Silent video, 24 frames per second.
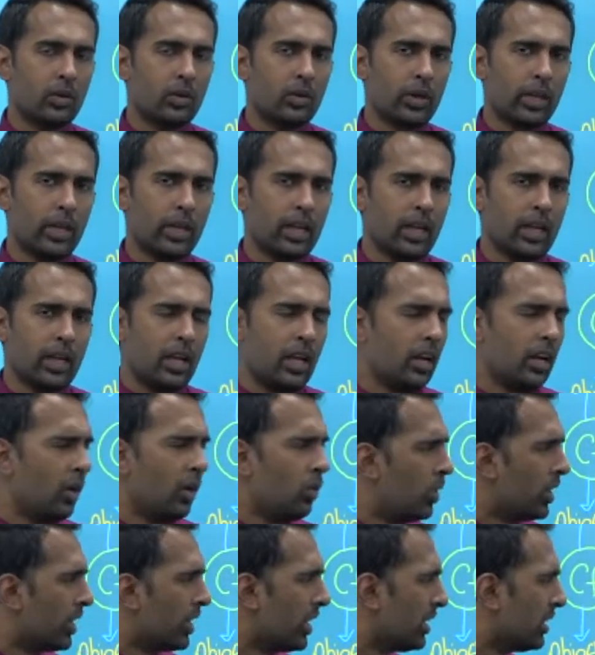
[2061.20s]
Okay.
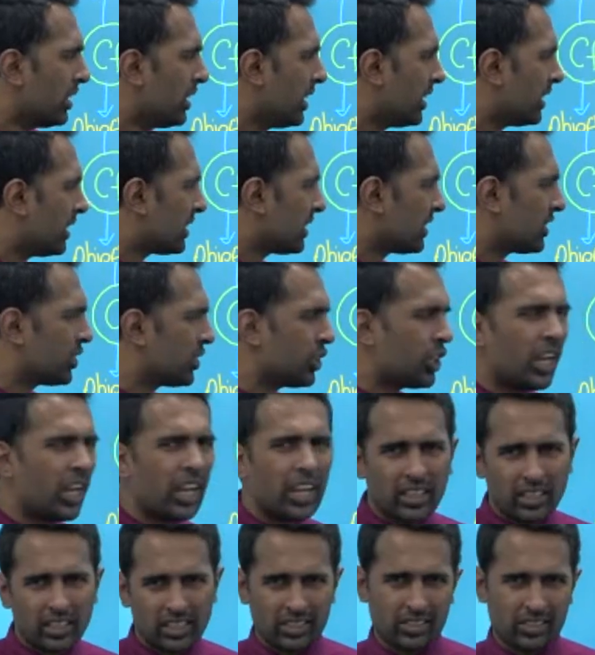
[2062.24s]
Now, what are these
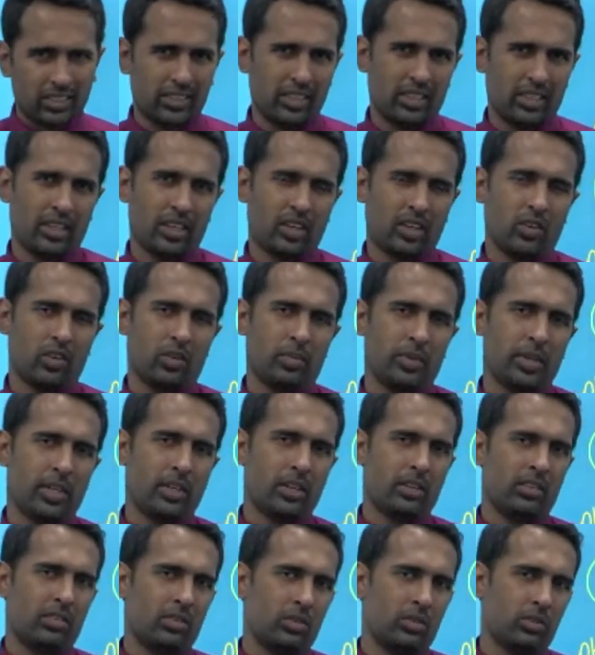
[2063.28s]
changes in
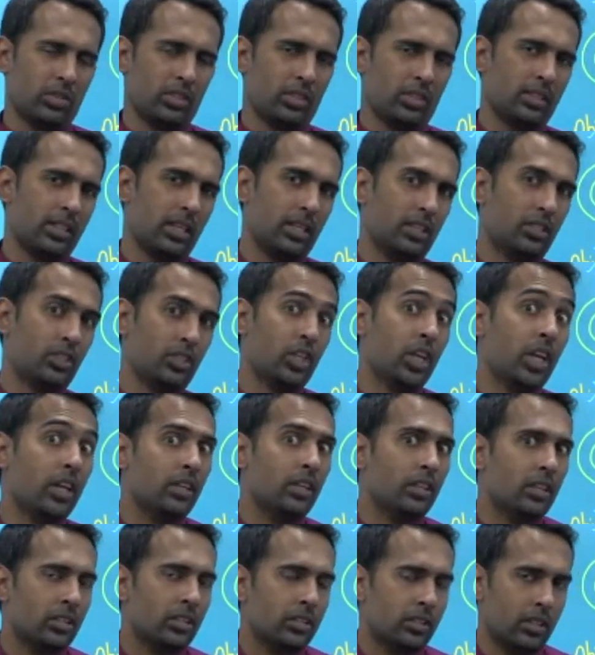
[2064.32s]
economic resources and
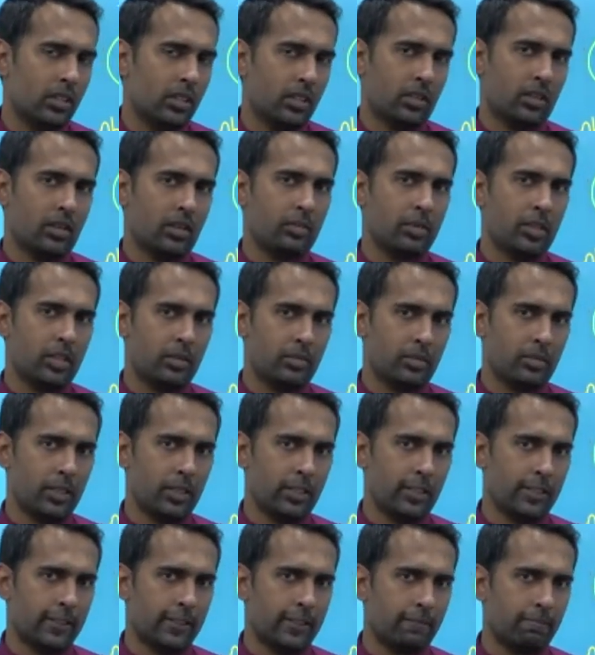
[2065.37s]
changes in
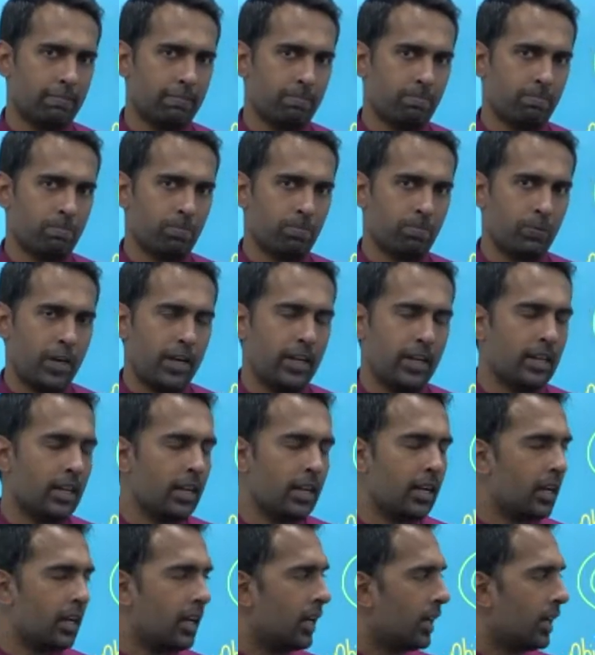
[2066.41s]
commitments, right?